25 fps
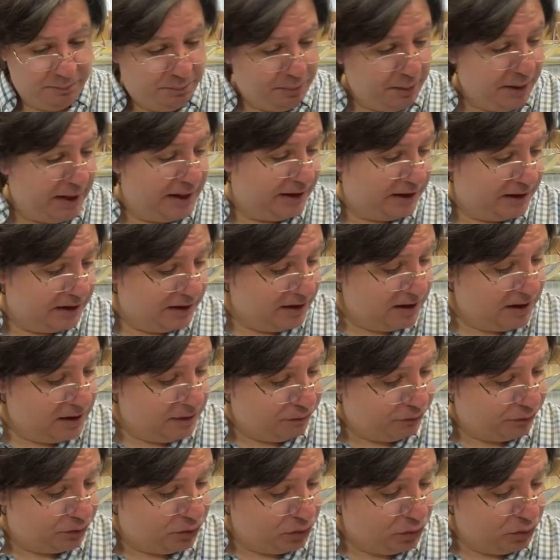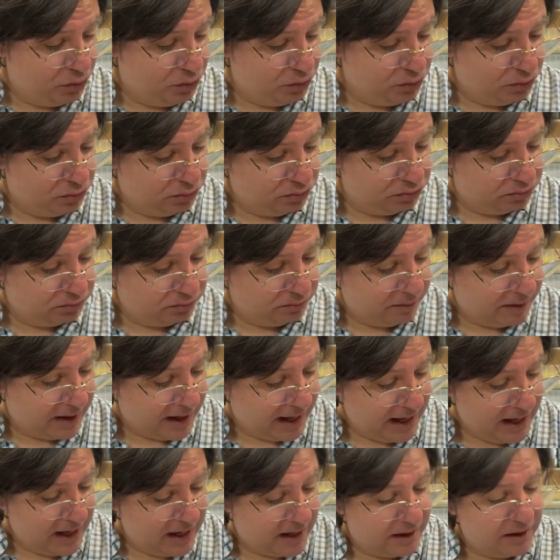But if you
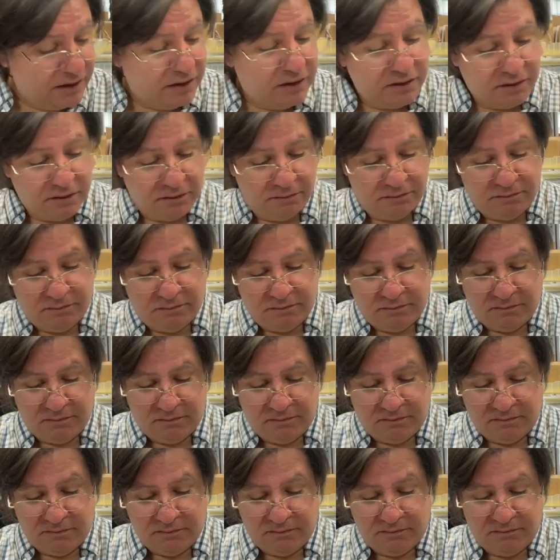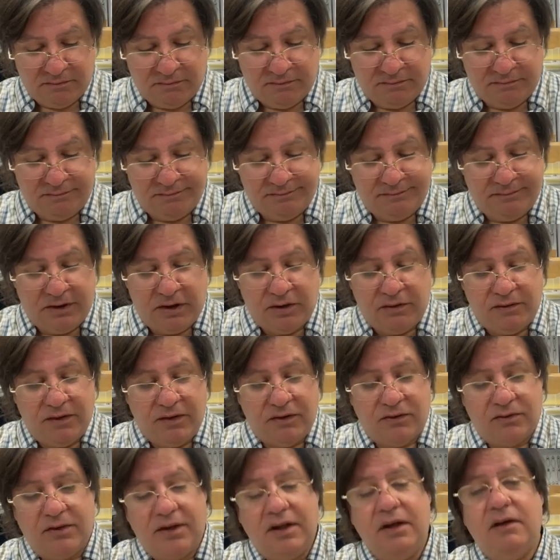had, you know,
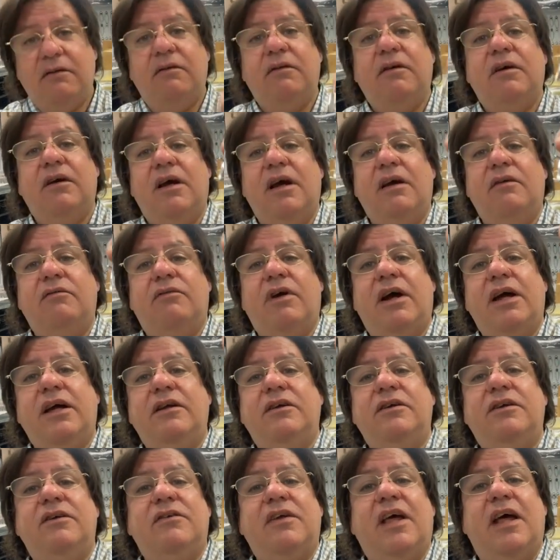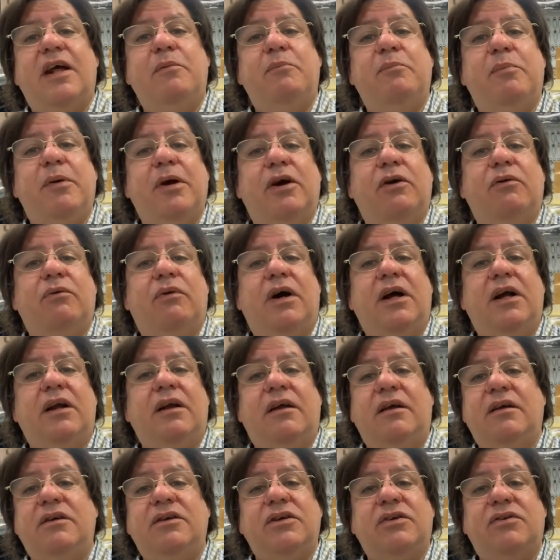this thing, yeah, right, you just get a bigger
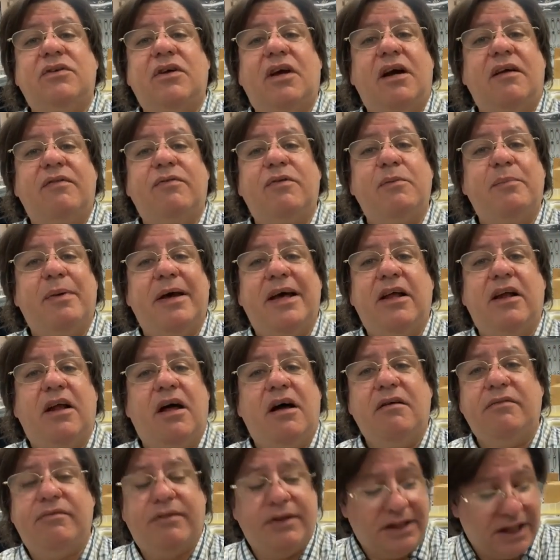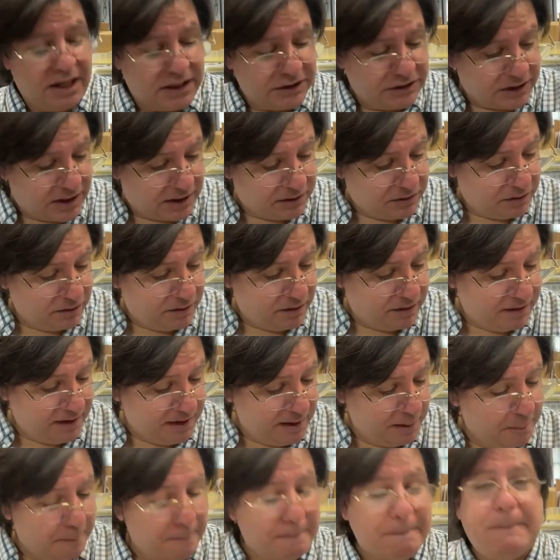one and just cut the bail off, attach that to the
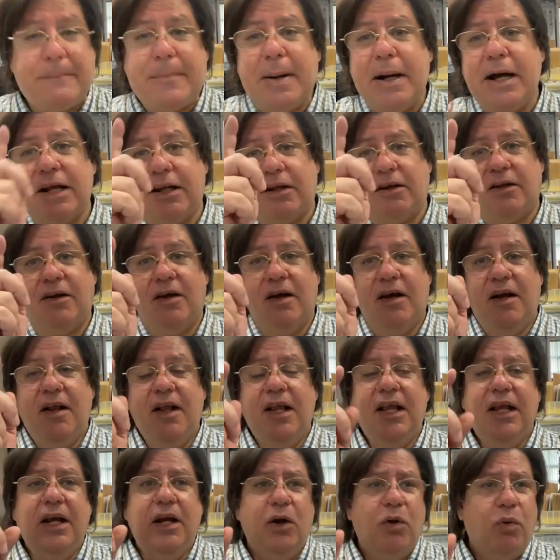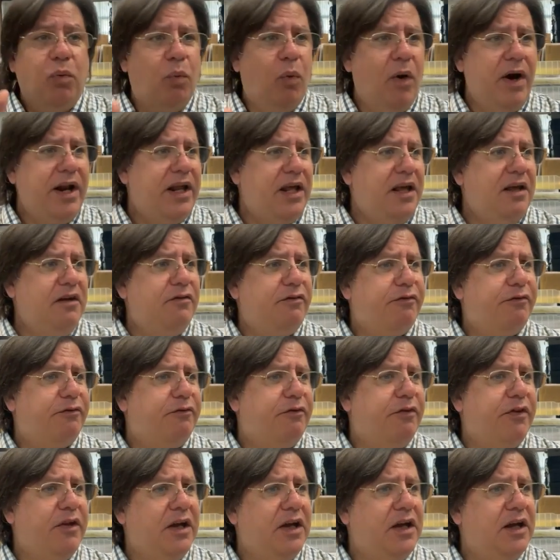thing. But what if
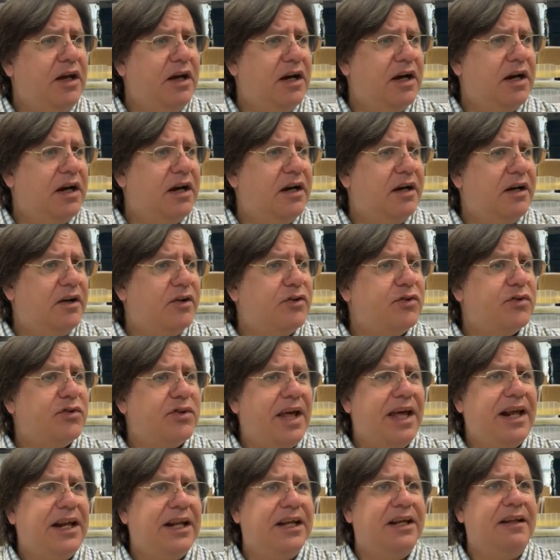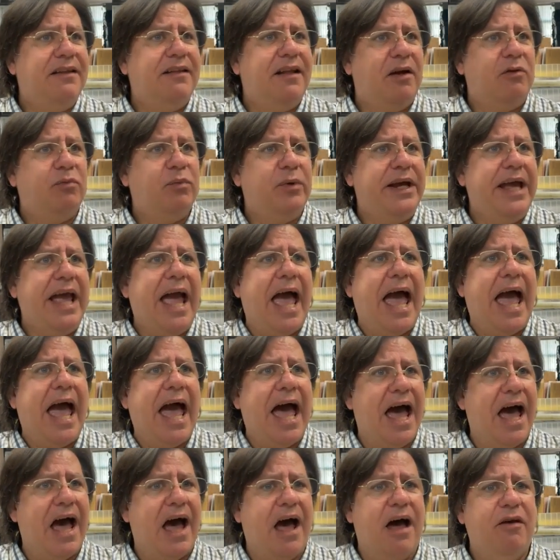the setting that we
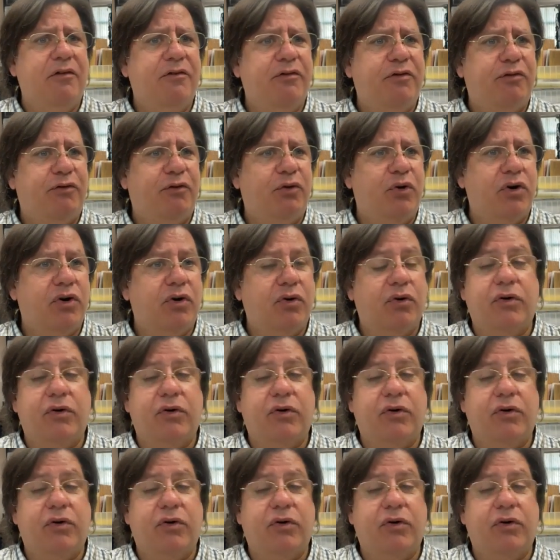have for it,